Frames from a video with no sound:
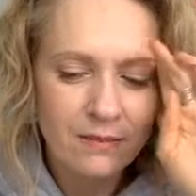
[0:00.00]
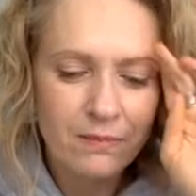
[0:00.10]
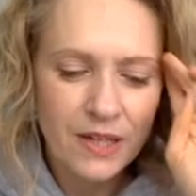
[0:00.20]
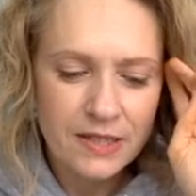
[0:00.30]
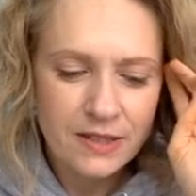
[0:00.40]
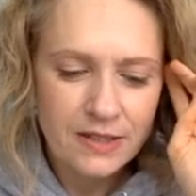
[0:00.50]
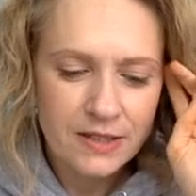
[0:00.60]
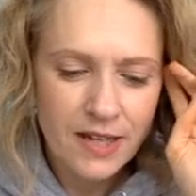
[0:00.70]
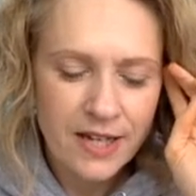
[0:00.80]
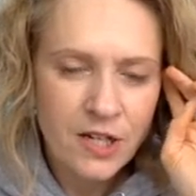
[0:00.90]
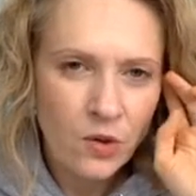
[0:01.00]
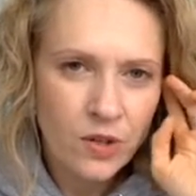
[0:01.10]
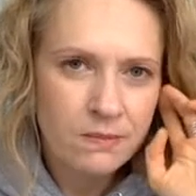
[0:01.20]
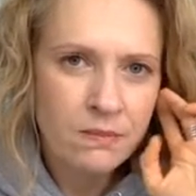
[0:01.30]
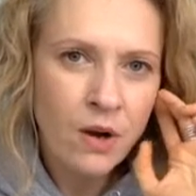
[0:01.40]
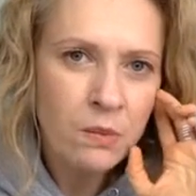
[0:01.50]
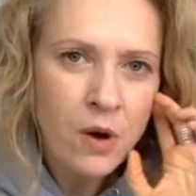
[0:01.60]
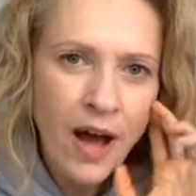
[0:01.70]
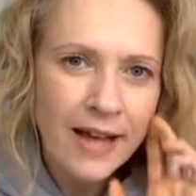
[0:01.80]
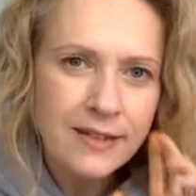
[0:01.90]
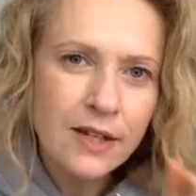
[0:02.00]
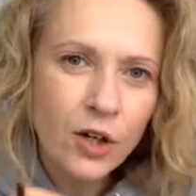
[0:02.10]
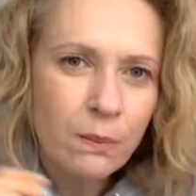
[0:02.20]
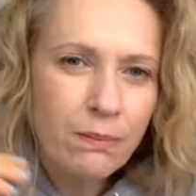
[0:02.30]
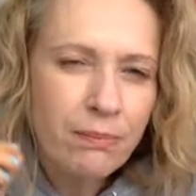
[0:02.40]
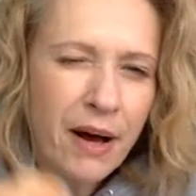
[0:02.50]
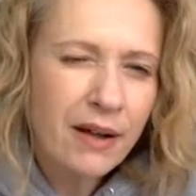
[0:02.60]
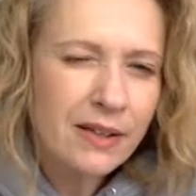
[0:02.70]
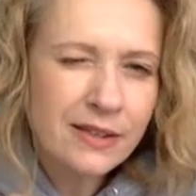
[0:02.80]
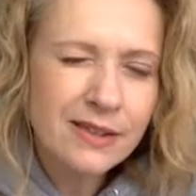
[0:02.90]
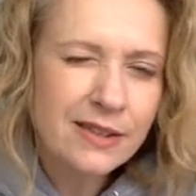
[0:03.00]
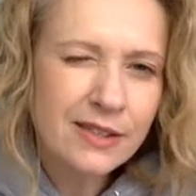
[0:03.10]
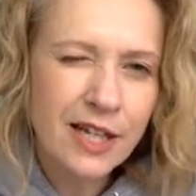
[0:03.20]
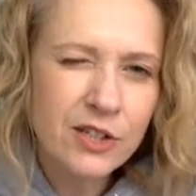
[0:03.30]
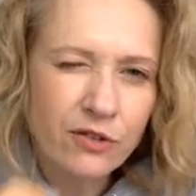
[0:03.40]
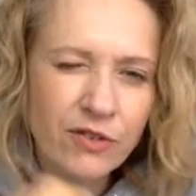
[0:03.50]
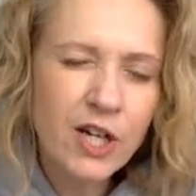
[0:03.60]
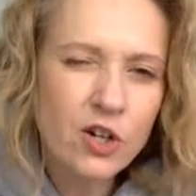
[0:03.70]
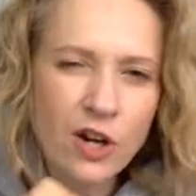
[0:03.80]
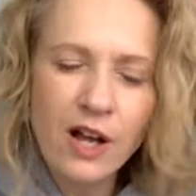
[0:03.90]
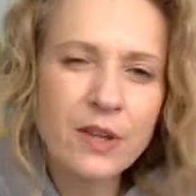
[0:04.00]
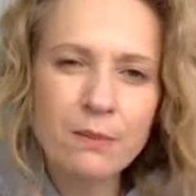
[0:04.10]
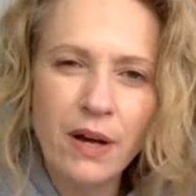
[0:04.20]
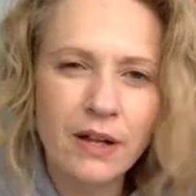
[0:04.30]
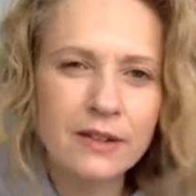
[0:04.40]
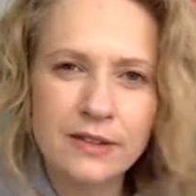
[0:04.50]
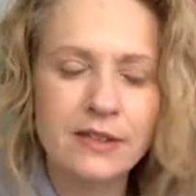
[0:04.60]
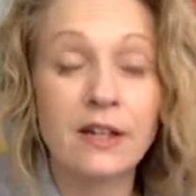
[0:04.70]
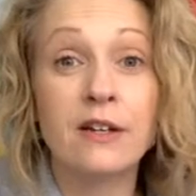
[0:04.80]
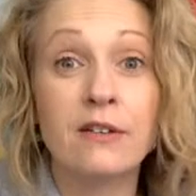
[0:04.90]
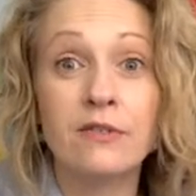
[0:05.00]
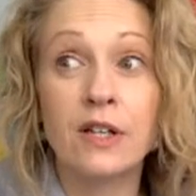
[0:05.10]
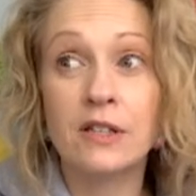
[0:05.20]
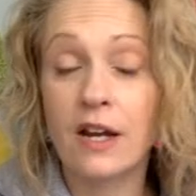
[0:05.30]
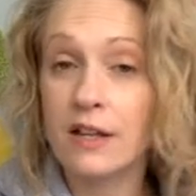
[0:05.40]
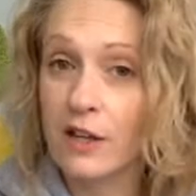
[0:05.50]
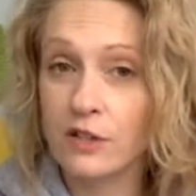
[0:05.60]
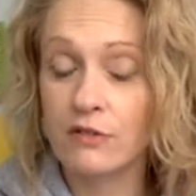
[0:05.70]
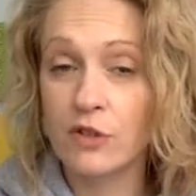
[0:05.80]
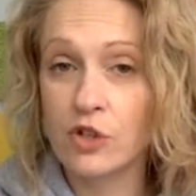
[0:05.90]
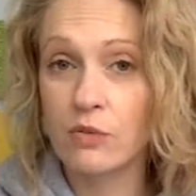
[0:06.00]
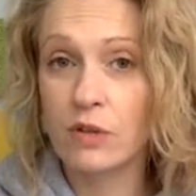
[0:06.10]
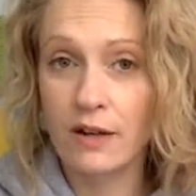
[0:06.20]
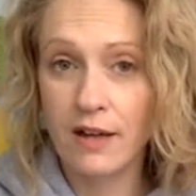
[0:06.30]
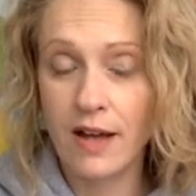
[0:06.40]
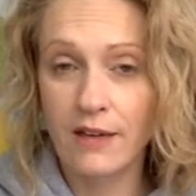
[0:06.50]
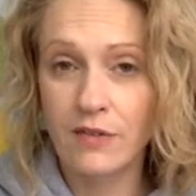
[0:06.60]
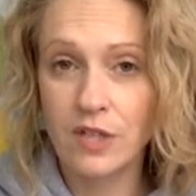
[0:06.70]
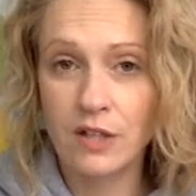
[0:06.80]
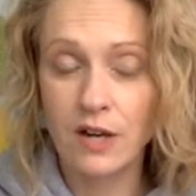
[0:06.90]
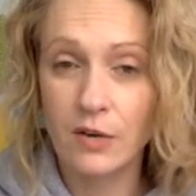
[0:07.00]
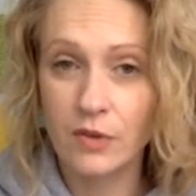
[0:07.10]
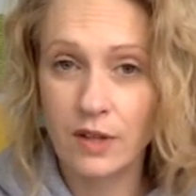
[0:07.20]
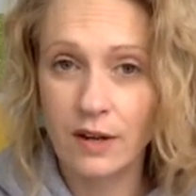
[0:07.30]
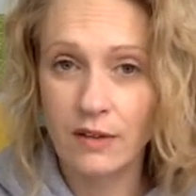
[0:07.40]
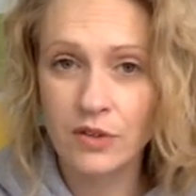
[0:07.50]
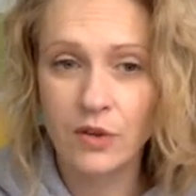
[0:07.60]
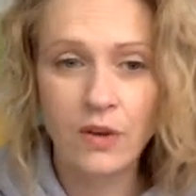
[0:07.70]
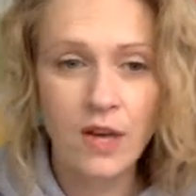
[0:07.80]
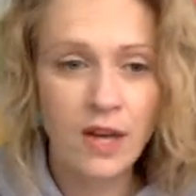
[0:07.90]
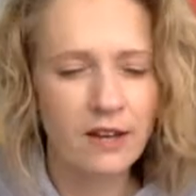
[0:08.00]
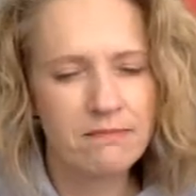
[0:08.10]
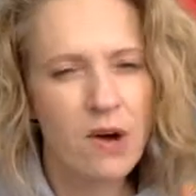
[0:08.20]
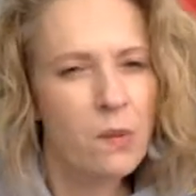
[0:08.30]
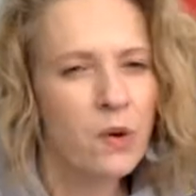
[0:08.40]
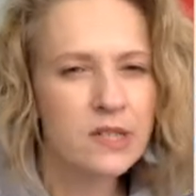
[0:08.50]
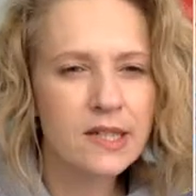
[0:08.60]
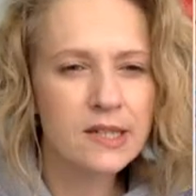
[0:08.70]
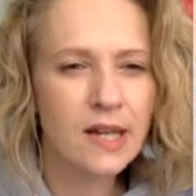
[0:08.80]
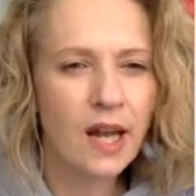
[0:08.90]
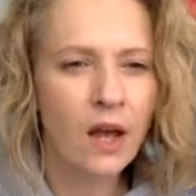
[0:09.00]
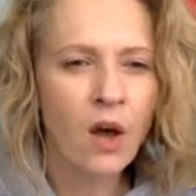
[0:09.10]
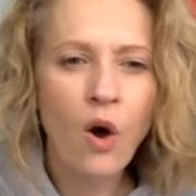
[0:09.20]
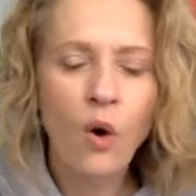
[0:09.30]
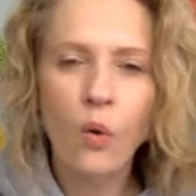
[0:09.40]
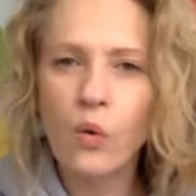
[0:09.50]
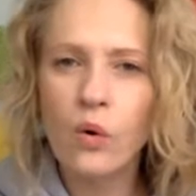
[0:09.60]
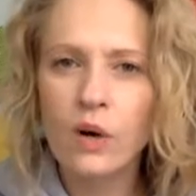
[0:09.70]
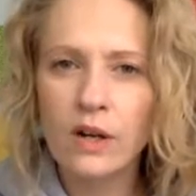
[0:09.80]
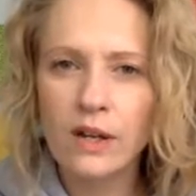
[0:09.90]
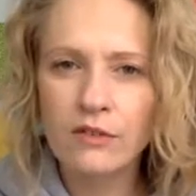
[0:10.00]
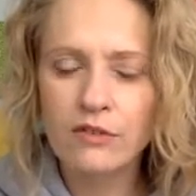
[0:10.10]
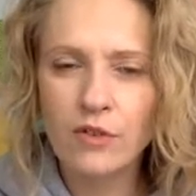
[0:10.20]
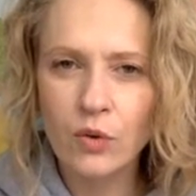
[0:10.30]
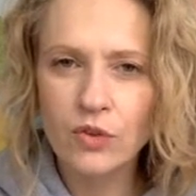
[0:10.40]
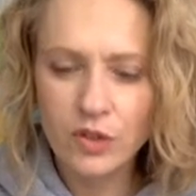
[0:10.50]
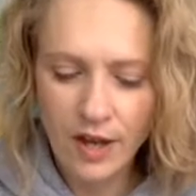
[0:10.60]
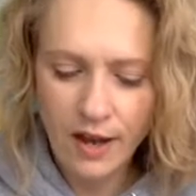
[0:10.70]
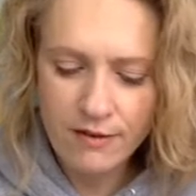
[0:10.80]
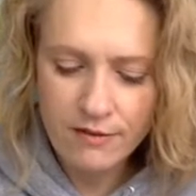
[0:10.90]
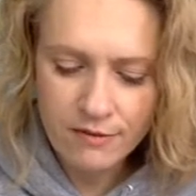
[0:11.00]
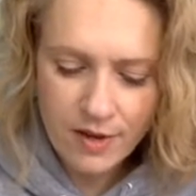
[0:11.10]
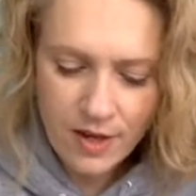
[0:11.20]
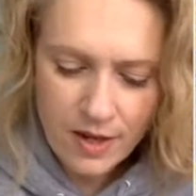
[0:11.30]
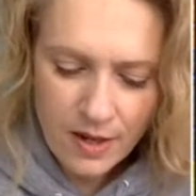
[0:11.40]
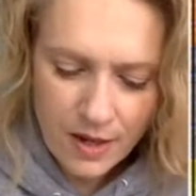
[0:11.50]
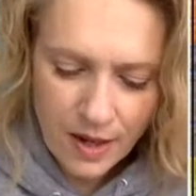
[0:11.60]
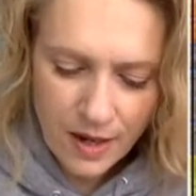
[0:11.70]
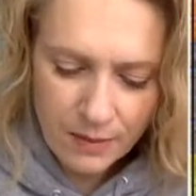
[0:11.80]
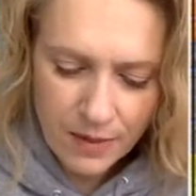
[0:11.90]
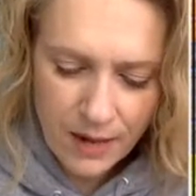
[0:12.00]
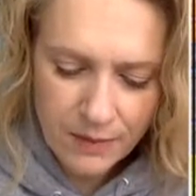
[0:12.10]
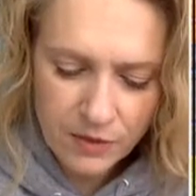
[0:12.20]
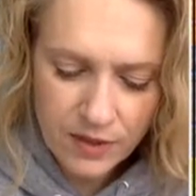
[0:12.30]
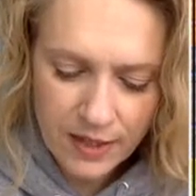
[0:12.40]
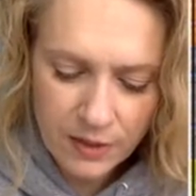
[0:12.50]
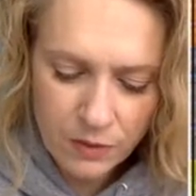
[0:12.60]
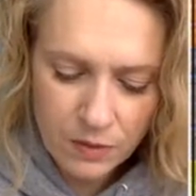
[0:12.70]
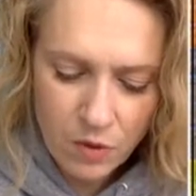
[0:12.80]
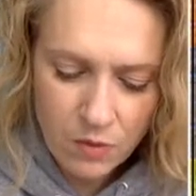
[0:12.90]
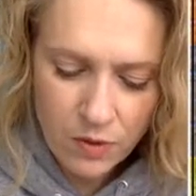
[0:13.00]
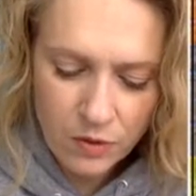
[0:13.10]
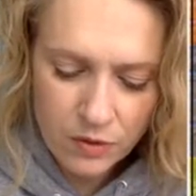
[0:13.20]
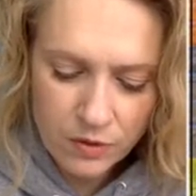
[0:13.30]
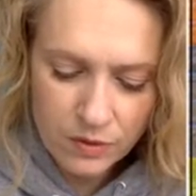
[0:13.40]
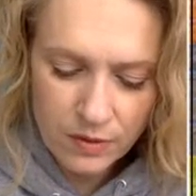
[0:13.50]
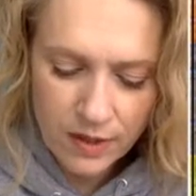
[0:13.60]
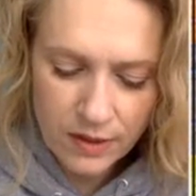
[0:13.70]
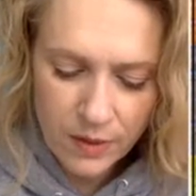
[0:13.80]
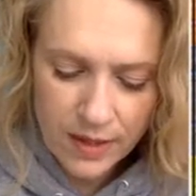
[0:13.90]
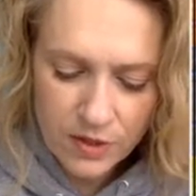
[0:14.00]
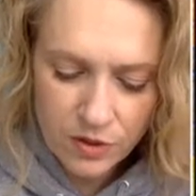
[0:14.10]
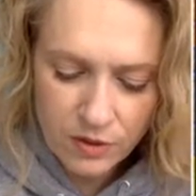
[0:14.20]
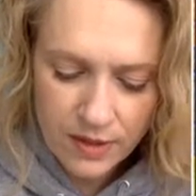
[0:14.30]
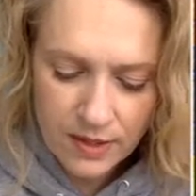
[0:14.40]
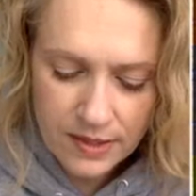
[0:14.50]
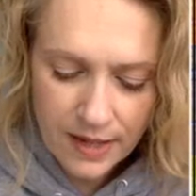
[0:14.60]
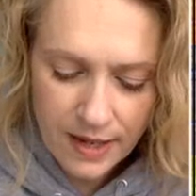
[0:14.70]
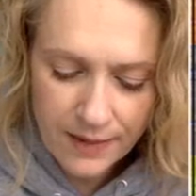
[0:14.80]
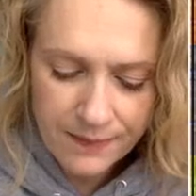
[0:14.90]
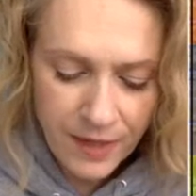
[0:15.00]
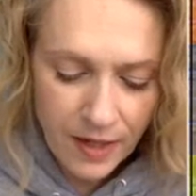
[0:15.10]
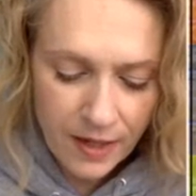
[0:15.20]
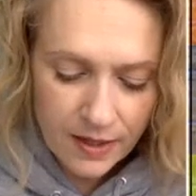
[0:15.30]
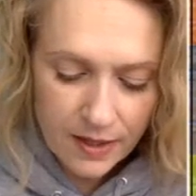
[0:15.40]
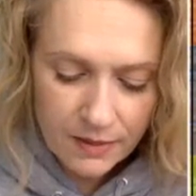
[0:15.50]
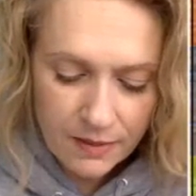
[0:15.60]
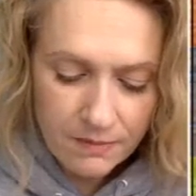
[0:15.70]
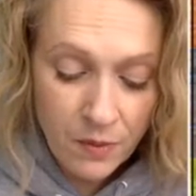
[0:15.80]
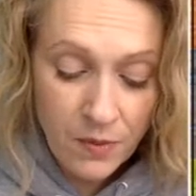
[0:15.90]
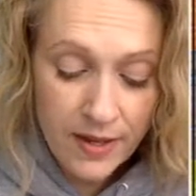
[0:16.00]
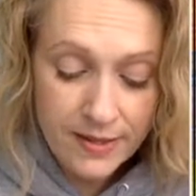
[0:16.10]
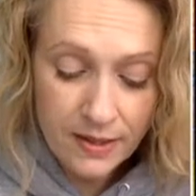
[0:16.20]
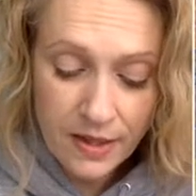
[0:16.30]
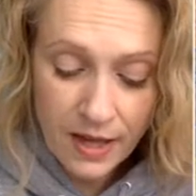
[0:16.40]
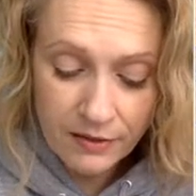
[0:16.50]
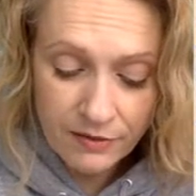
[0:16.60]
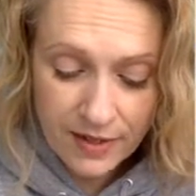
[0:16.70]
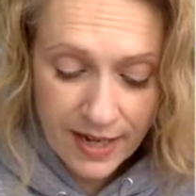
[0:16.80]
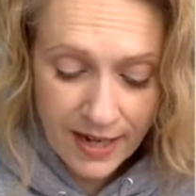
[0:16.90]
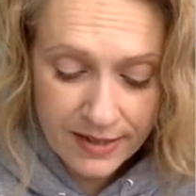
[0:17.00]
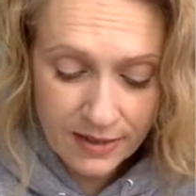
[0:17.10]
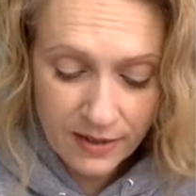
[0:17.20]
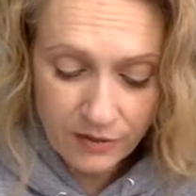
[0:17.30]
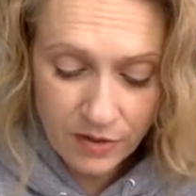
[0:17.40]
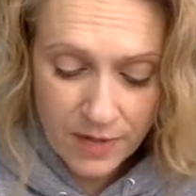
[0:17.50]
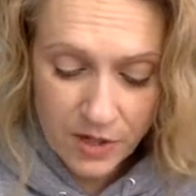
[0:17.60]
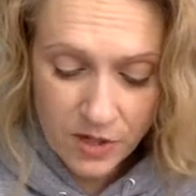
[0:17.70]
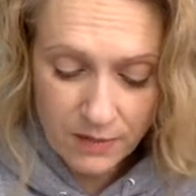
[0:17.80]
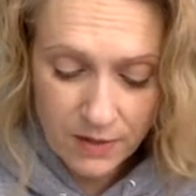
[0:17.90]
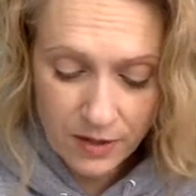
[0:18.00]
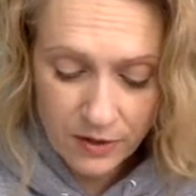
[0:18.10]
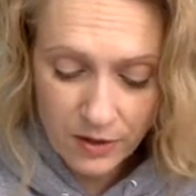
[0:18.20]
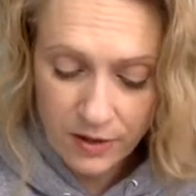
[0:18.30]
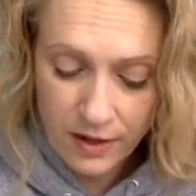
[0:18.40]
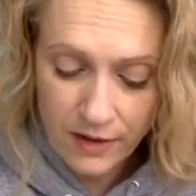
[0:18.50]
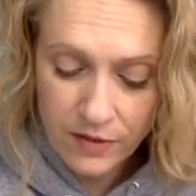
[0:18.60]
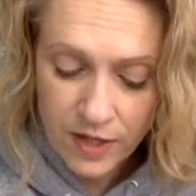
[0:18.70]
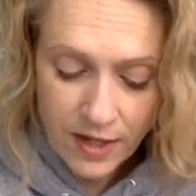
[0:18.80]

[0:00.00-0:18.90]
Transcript: but I know that Momo has her pulse, she has her finger on the pulse of a lot of the other virtual art hives that are out there. So if Momo's listening, or if folks have, uh, perhaps you've connected with Momo through other ways during this time, Momo has a lot of fantastic information about other art hives.